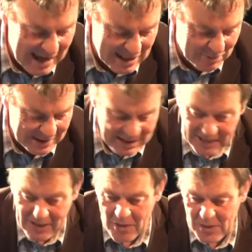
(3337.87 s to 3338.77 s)
Anyway,
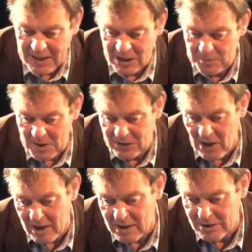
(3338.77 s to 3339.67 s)
nothing has been
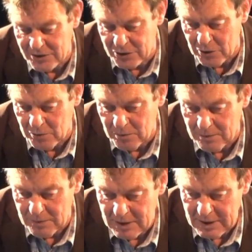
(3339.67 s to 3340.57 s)
done to
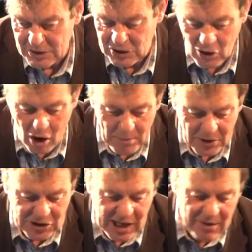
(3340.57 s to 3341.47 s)
stop
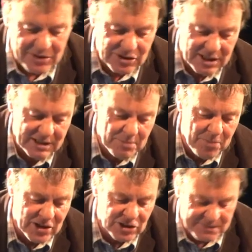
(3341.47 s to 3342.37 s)
austerity. The
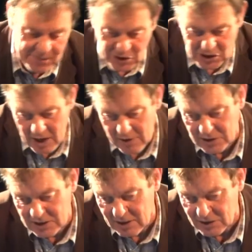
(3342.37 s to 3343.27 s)
pressures for
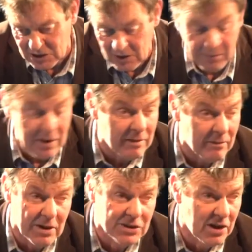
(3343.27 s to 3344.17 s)
austerity are still
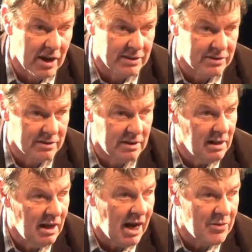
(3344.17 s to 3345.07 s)
very, very tight.
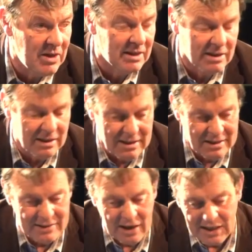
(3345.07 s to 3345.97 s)
I think
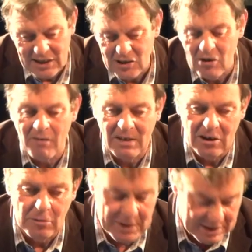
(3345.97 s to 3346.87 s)
they're easing off a
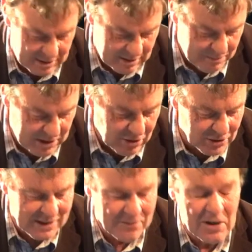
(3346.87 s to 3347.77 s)
little bit
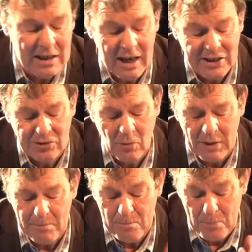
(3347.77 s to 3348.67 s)
because they've realized
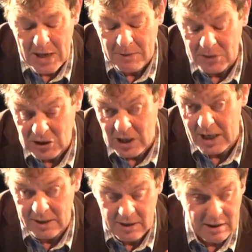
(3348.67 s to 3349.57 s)
what a big
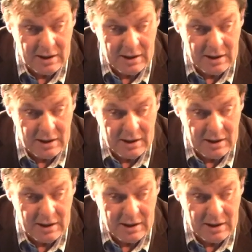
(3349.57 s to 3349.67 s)
mistake